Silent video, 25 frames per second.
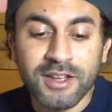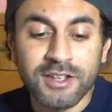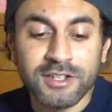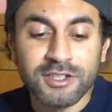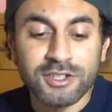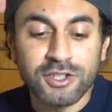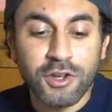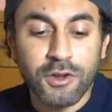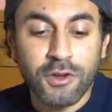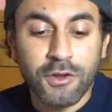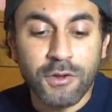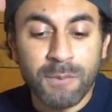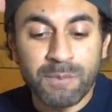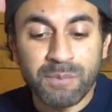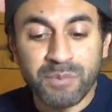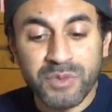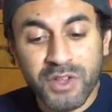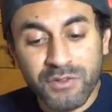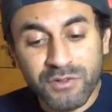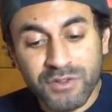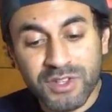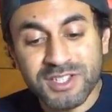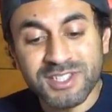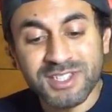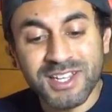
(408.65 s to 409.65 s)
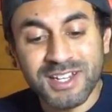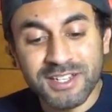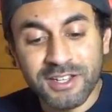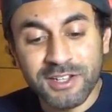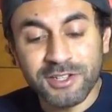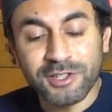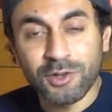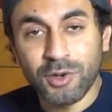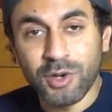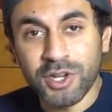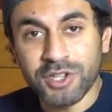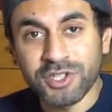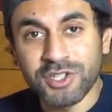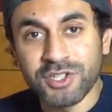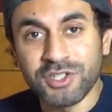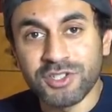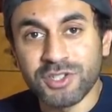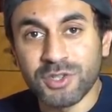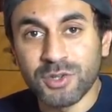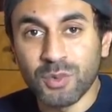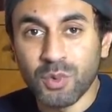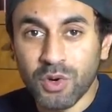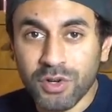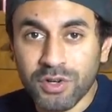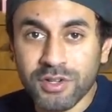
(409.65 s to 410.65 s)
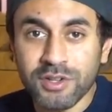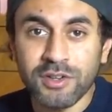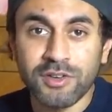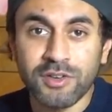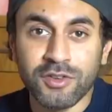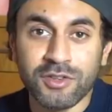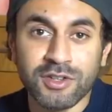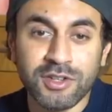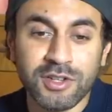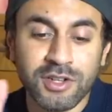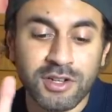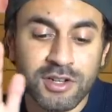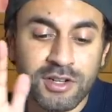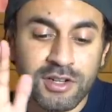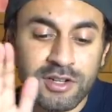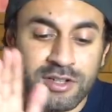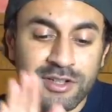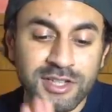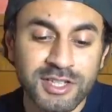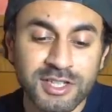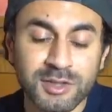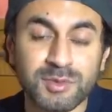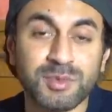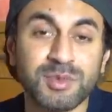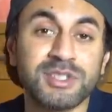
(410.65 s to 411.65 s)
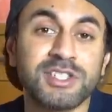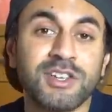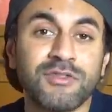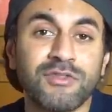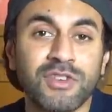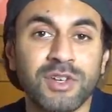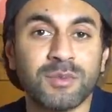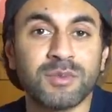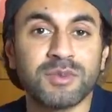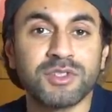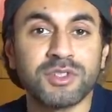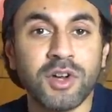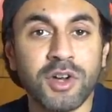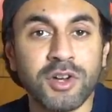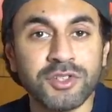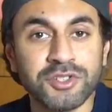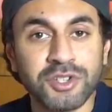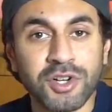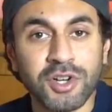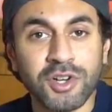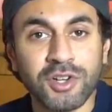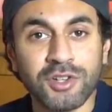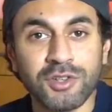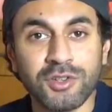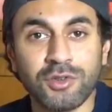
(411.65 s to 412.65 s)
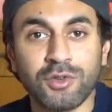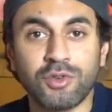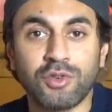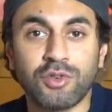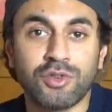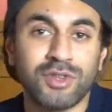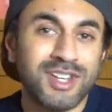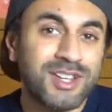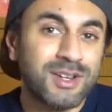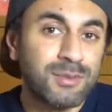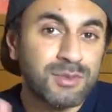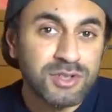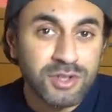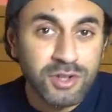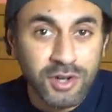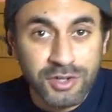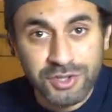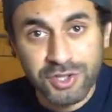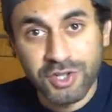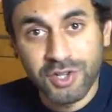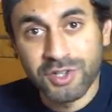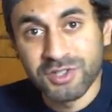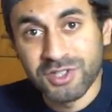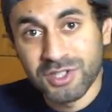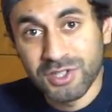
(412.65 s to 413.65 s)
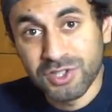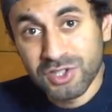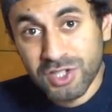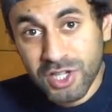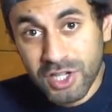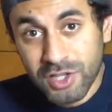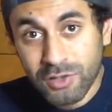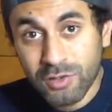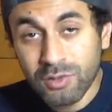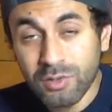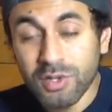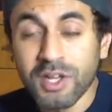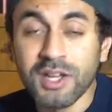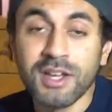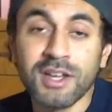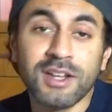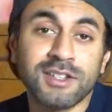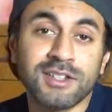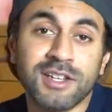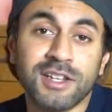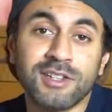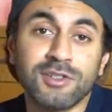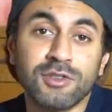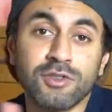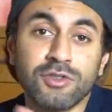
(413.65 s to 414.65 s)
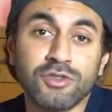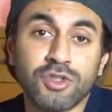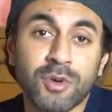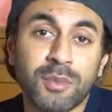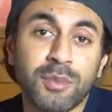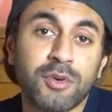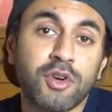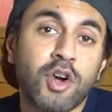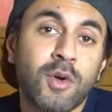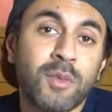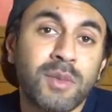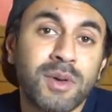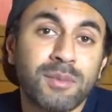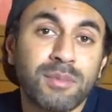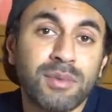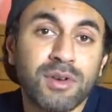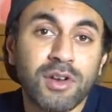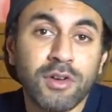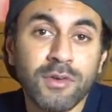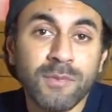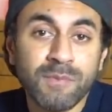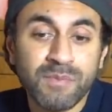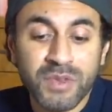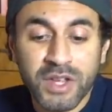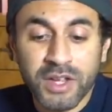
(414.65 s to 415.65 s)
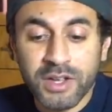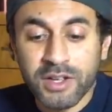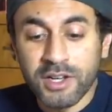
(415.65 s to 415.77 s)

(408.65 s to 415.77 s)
So if there's any other questions you want on this specific massage gun or in massage guns in general, then do drop a comment below.